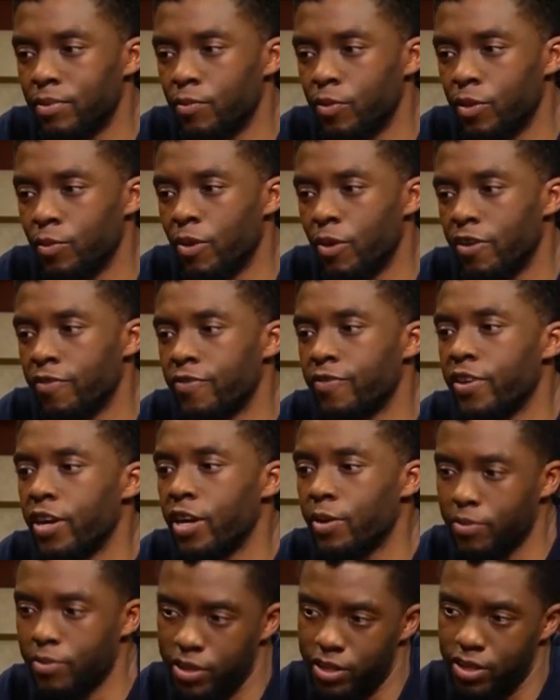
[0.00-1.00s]
with my
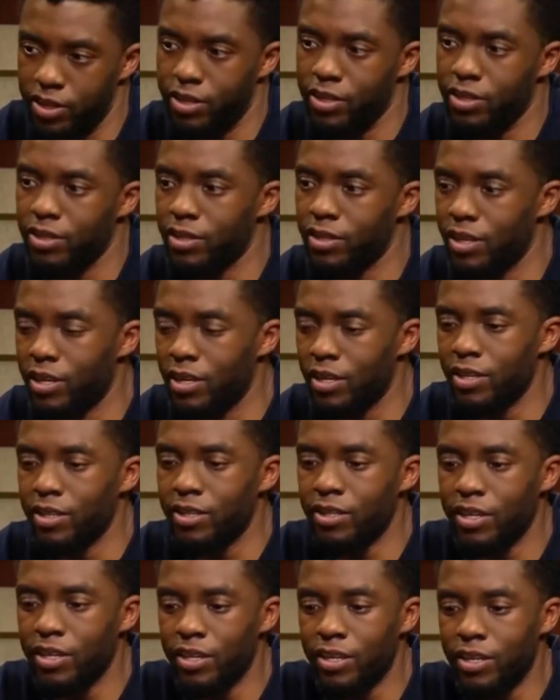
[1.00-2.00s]
family that
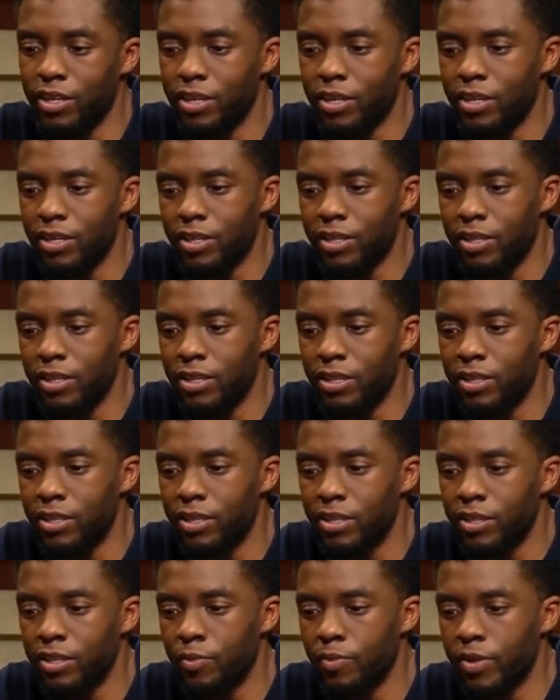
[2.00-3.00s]

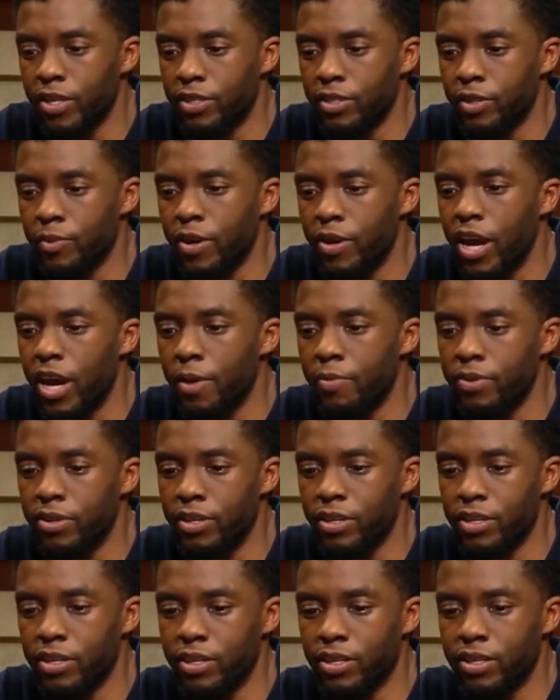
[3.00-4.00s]
makes them
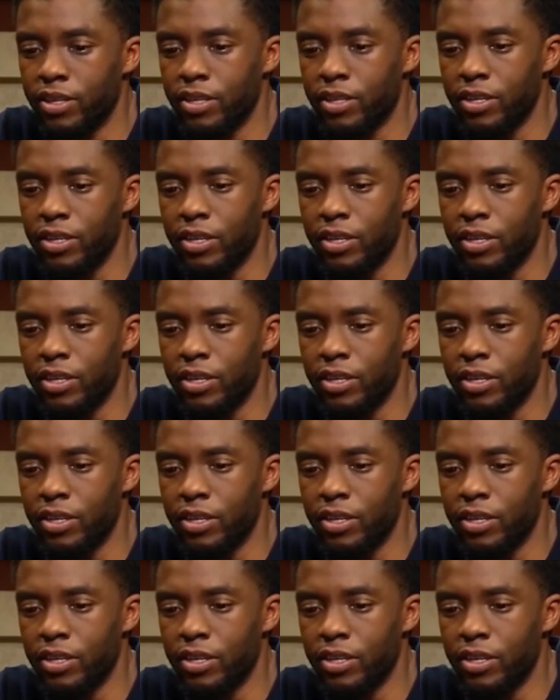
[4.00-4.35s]
happy and